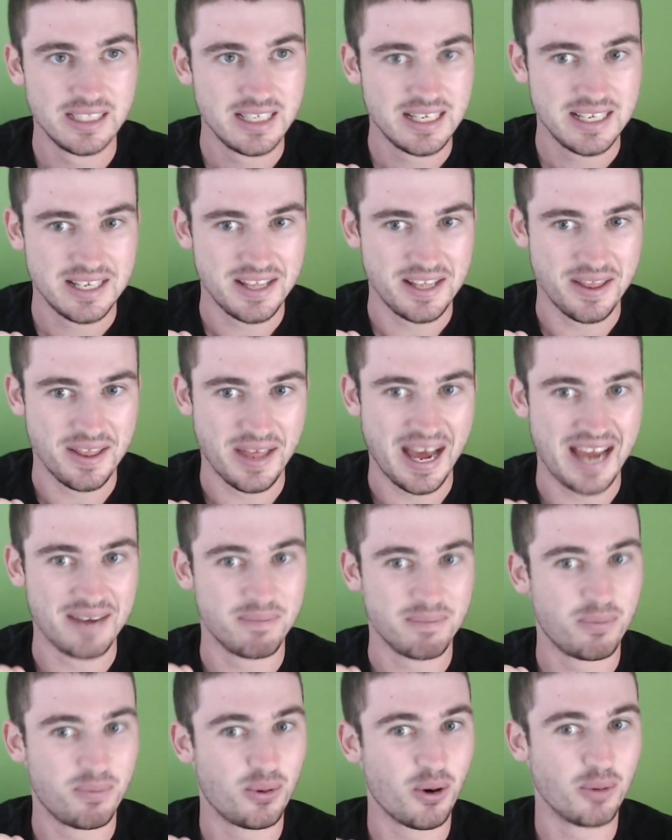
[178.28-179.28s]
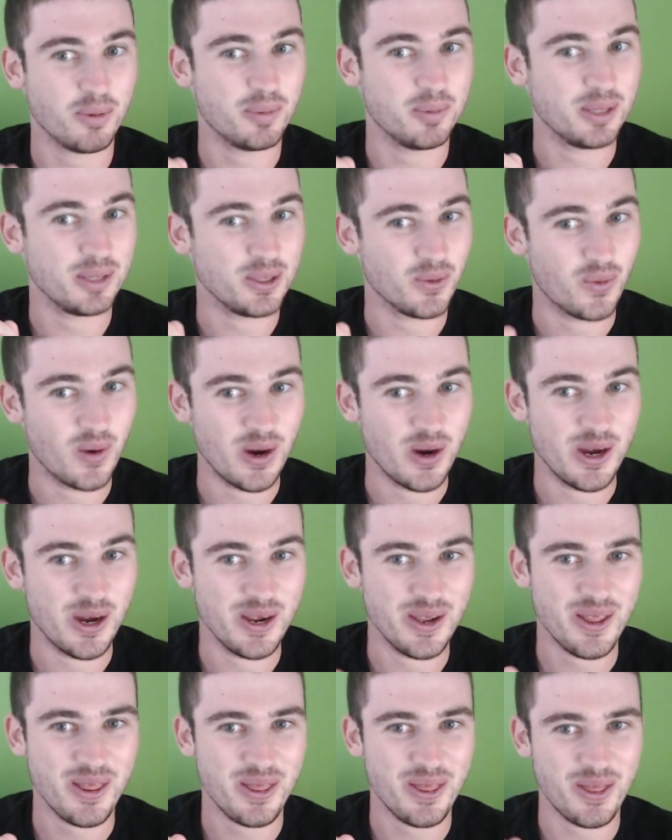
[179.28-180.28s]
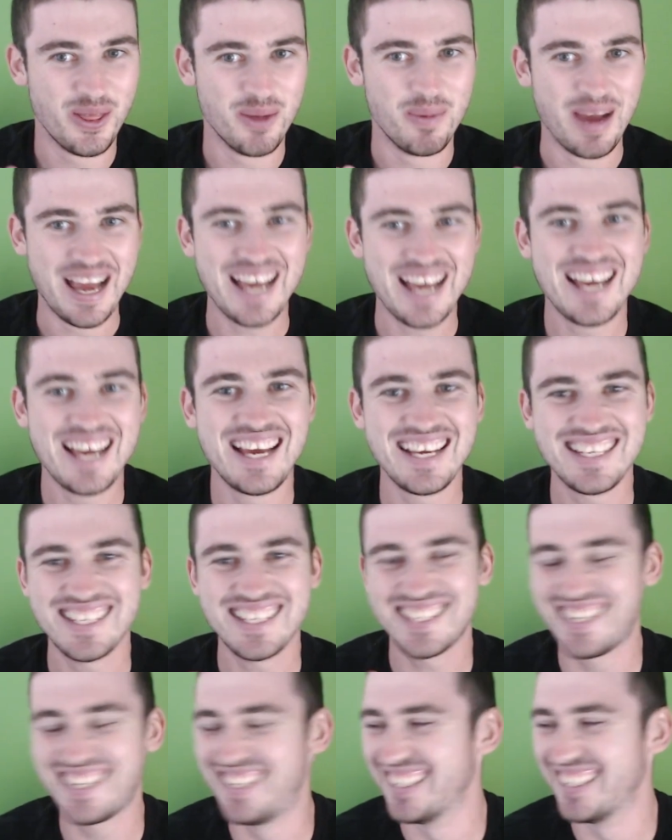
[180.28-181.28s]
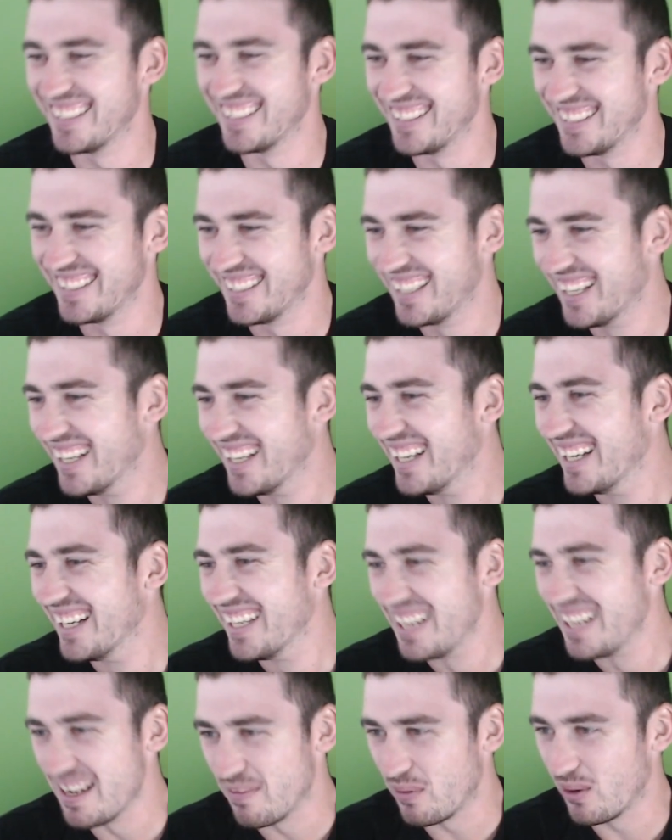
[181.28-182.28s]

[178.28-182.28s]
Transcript: that probably weren't the best, if we're